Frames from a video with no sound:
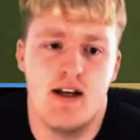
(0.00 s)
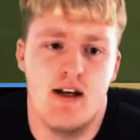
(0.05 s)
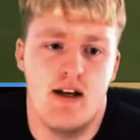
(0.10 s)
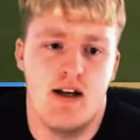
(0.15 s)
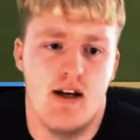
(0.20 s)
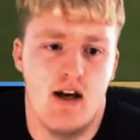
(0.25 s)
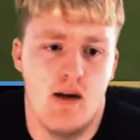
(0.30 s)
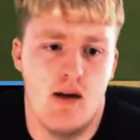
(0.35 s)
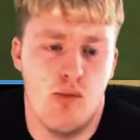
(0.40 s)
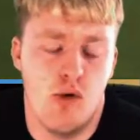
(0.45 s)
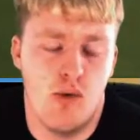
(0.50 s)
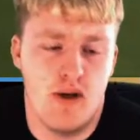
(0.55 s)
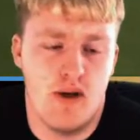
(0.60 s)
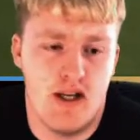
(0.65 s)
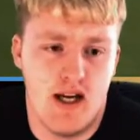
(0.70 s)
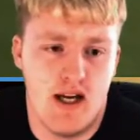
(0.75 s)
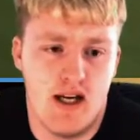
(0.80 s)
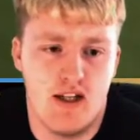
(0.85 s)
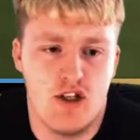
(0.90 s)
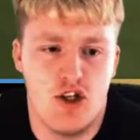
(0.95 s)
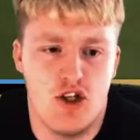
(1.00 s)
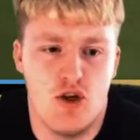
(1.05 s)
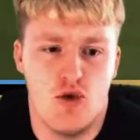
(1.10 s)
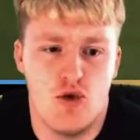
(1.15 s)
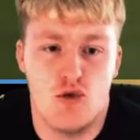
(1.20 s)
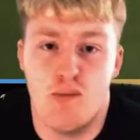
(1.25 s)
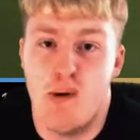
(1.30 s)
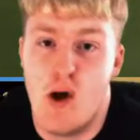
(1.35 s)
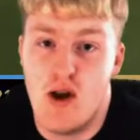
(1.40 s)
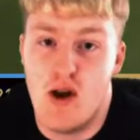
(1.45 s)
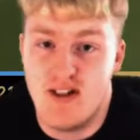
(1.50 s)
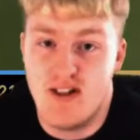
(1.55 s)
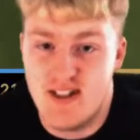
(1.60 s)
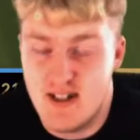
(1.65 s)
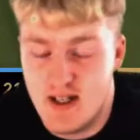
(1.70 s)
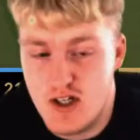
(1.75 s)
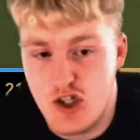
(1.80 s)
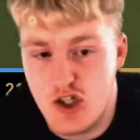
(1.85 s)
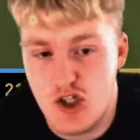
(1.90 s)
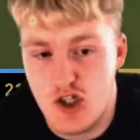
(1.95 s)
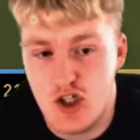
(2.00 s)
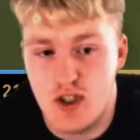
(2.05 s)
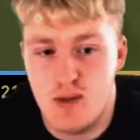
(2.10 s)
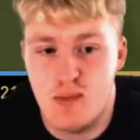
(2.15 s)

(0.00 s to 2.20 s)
But we can use potentially